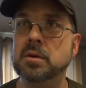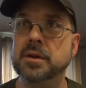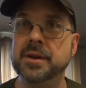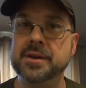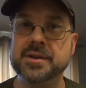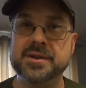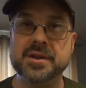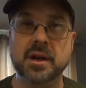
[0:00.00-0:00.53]

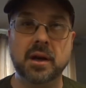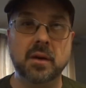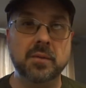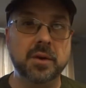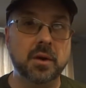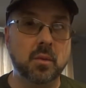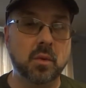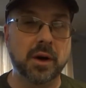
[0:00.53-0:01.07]
is.
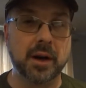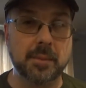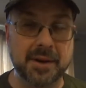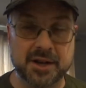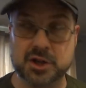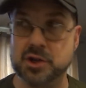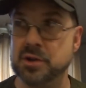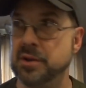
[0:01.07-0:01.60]
We're going to
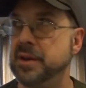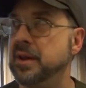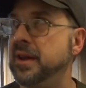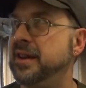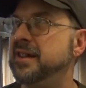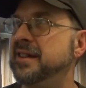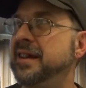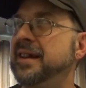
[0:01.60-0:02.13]
make sure
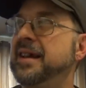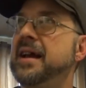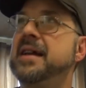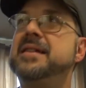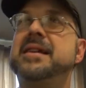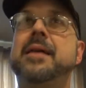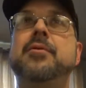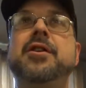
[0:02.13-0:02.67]

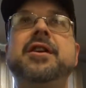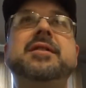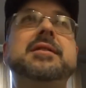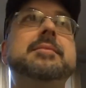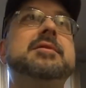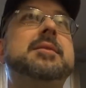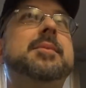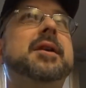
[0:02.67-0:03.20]
that everything
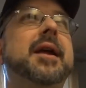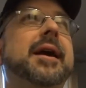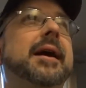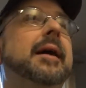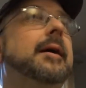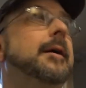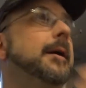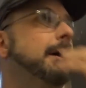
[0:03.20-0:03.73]
seems to be like
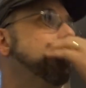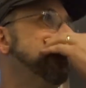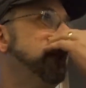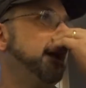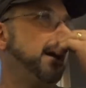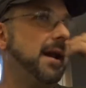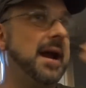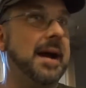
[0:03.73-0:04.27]

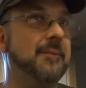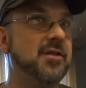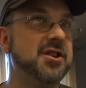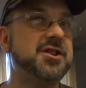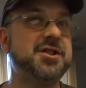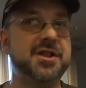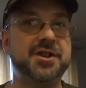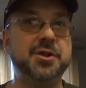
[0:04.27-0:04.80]
an
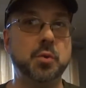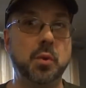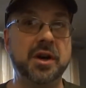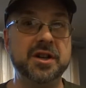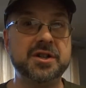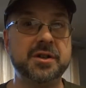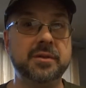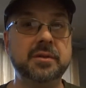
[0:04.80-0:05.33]
average
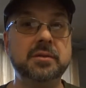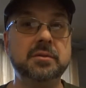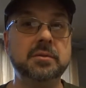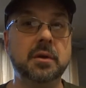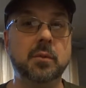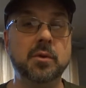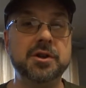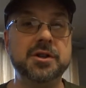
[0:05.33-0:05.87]
situation
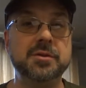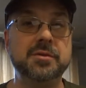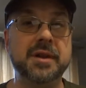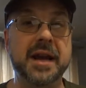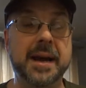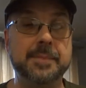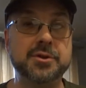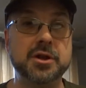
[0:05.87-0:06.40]
on what you
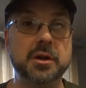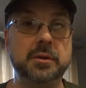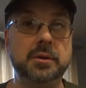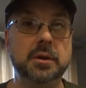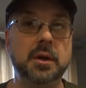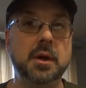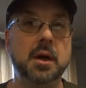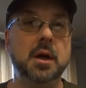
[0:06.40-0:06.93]
capture.
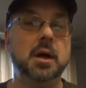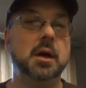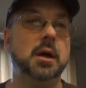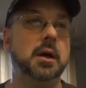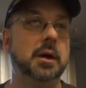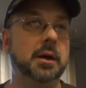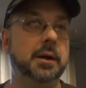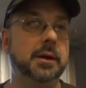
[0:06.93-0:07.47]

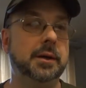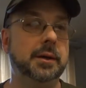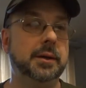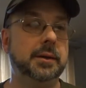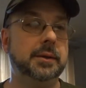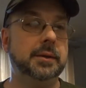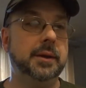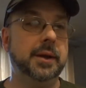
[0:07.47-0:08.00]

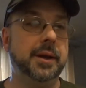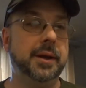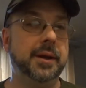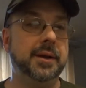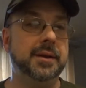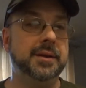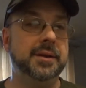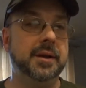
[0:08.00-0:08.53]

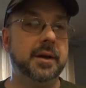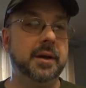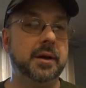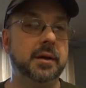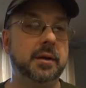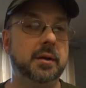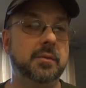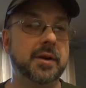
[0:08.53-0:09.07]
And
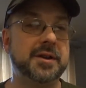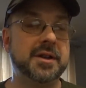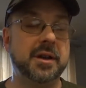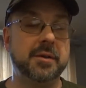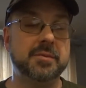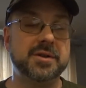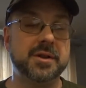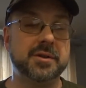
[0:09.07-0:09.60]
I'll write down
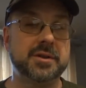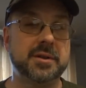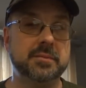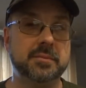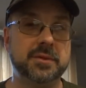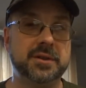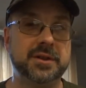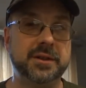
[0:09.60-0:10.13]
the results
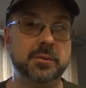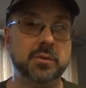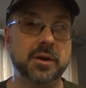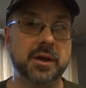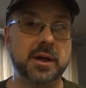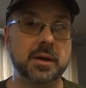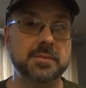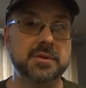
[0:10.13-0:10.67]
and we'll see where
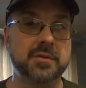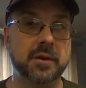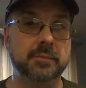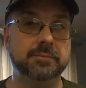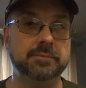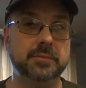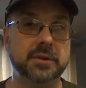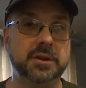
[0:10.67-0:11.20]
it comes from.
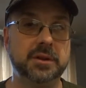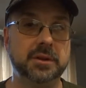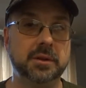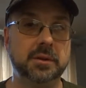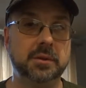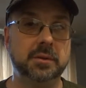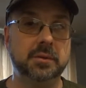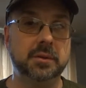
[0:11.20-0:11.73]

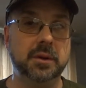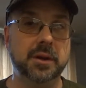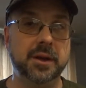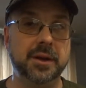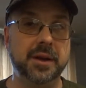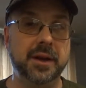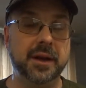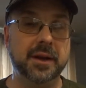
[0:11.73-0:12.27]
So
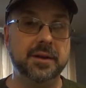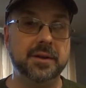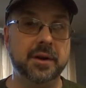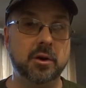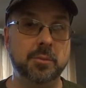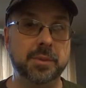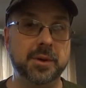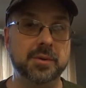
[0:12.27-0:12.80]
in the end, I
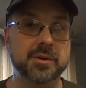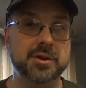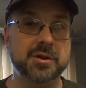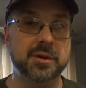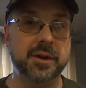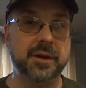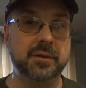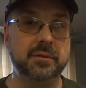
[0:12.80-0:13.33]
hope you
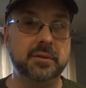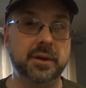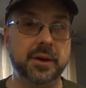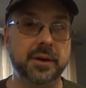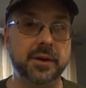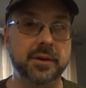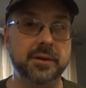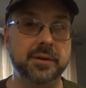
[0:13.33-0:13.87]
enjoy it
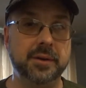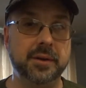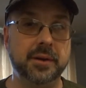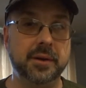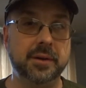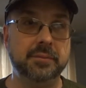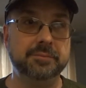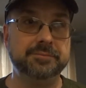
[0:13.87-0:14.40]

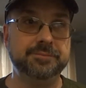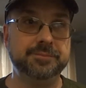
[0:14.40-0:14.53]
and